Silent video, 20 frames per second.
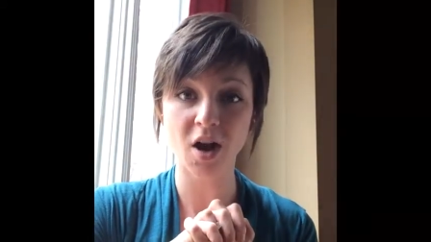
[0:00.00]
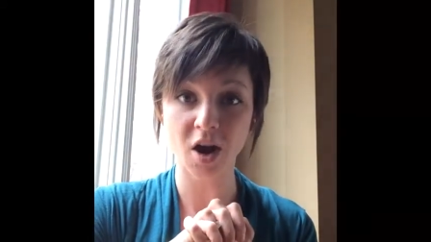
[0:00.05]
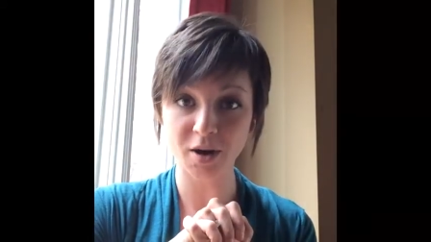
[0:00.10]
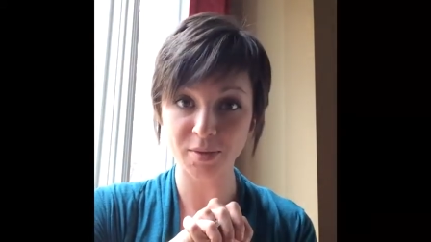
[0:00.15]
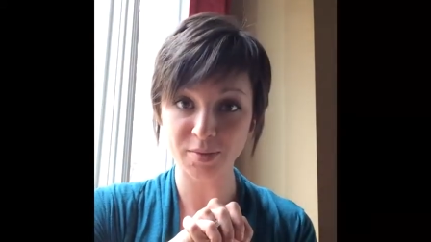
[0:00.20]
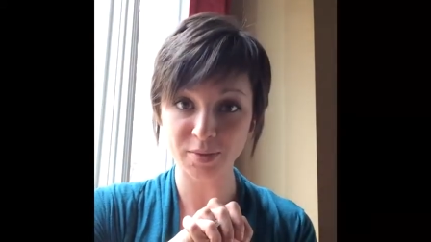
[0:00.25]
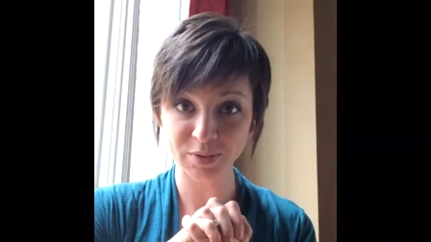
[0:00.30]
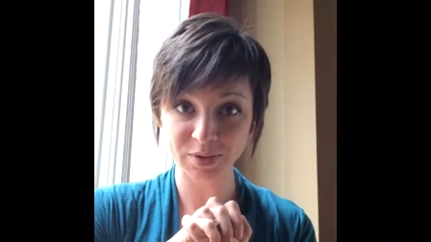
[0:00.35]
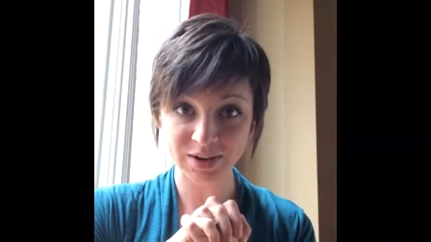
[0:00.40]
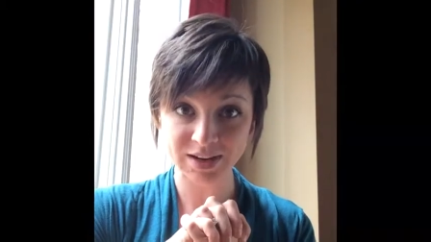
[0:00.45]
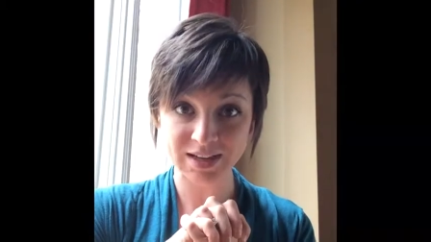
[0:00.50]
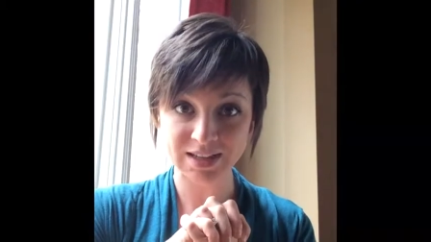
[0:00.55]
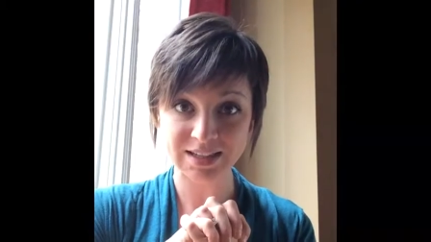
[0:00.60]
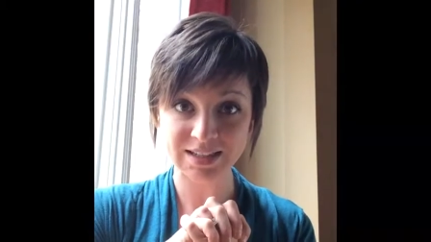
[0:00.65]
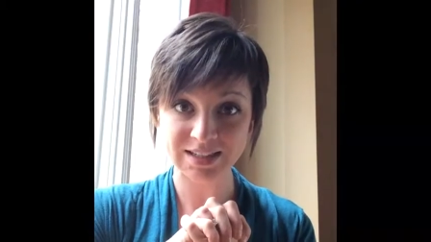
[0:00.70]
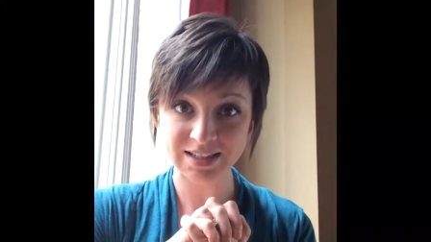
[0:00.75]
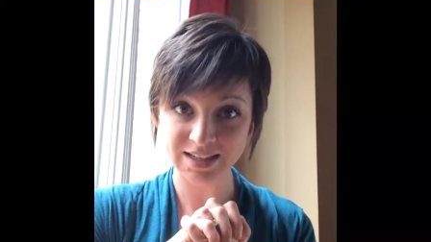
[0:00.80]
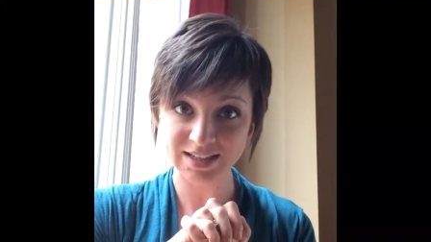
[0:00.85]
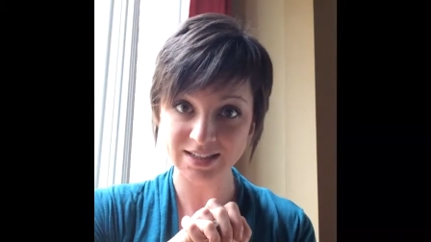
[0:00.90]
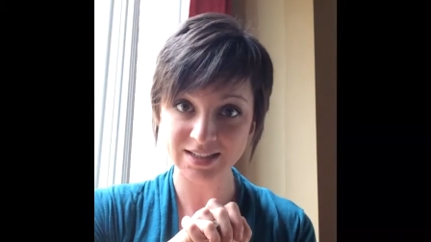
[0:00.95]
our
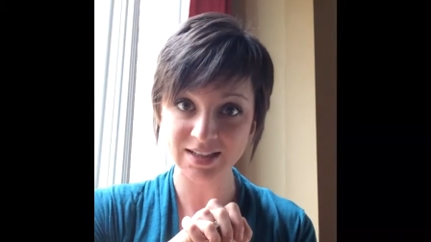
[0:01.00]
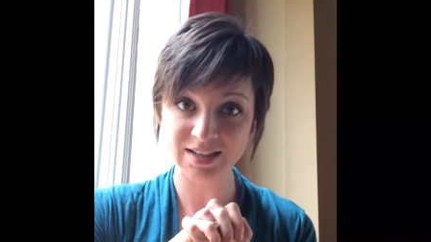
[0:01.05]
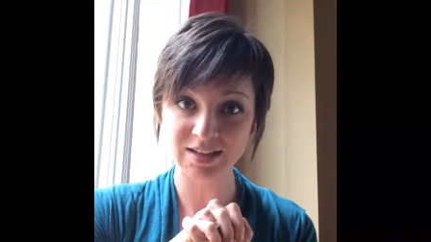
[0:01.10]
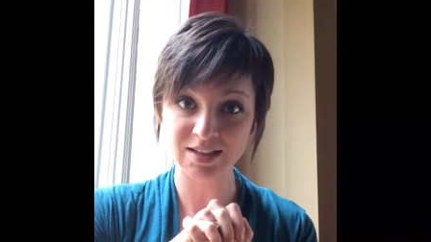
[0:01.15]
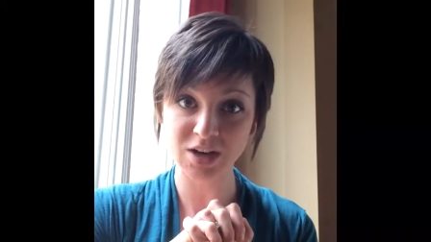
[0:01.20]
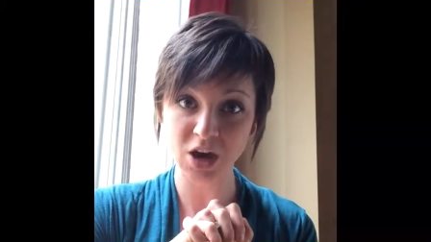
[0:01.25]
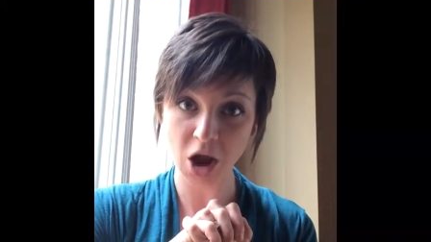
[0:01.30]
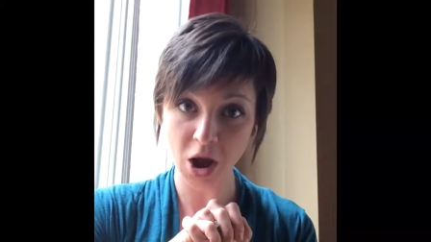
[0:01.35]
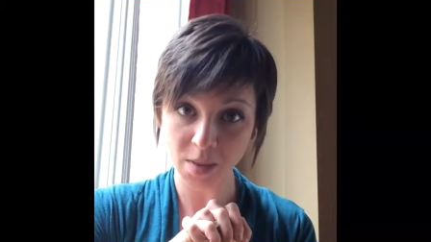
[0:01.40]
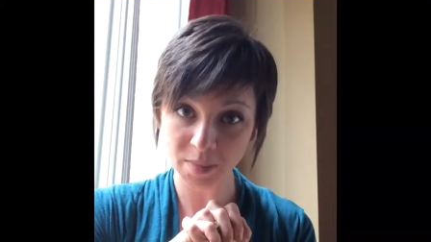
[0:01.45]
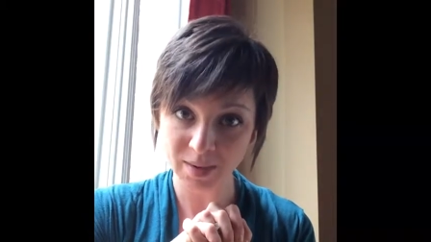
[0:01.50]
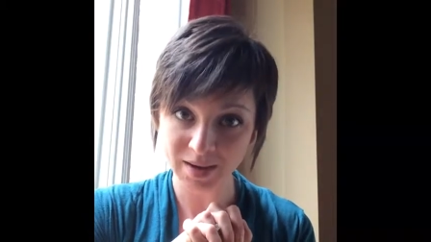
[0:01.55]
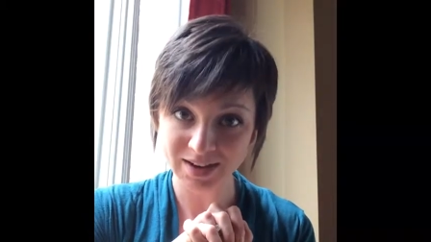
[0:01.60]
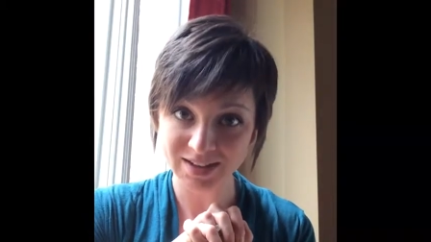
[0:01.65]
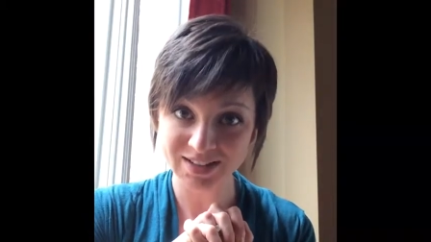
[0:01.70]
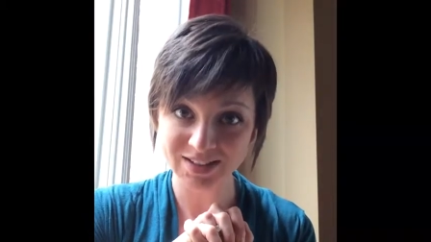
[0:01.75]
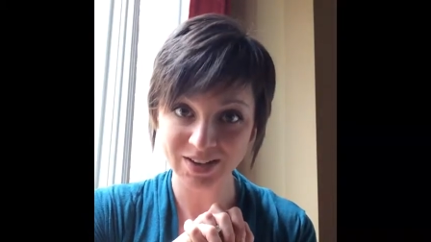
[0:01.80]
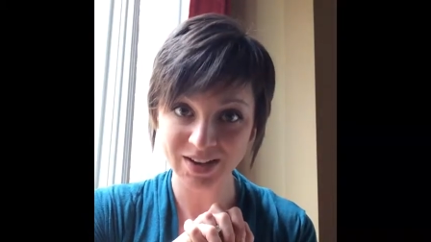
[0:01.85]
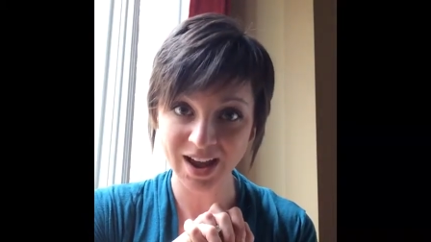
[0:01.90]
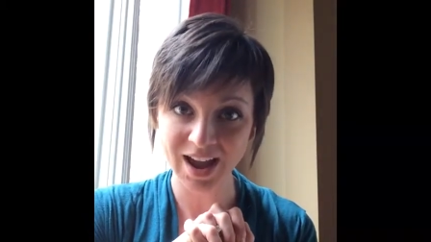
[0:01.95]
preseason
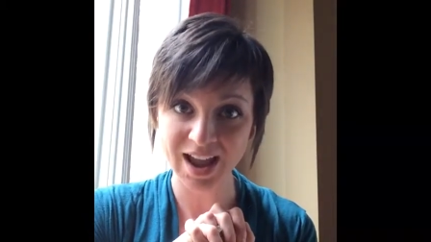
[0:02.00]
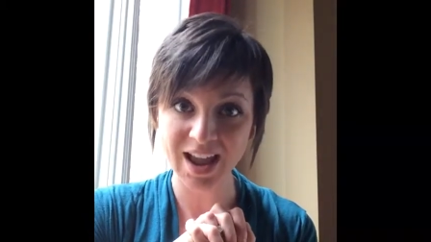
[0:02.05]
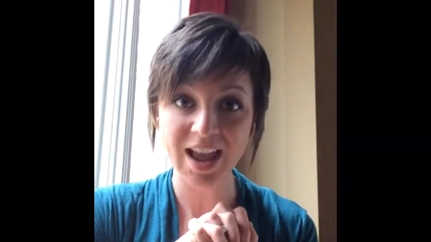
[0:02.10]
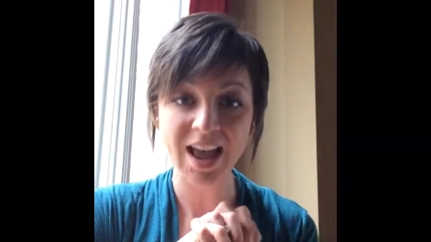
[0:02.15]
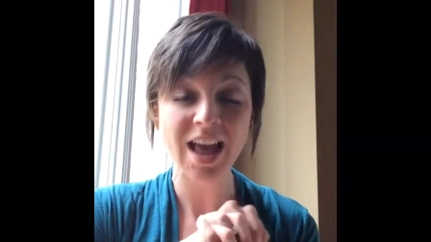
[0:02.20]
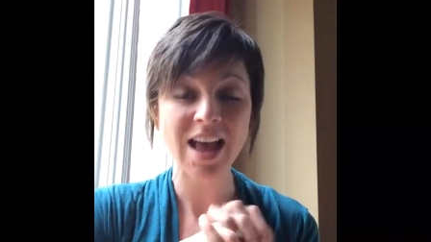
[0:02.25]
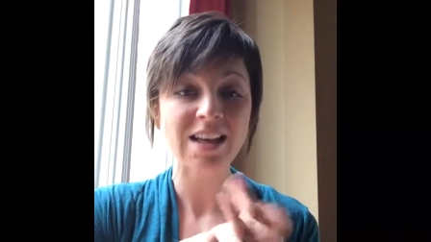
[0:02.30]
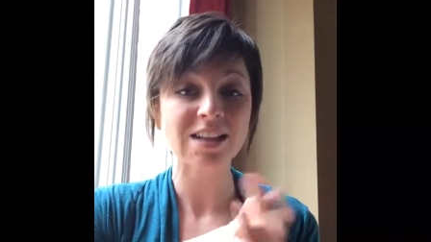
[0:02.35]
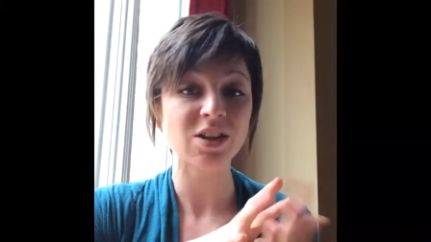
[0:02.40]
topics, okay?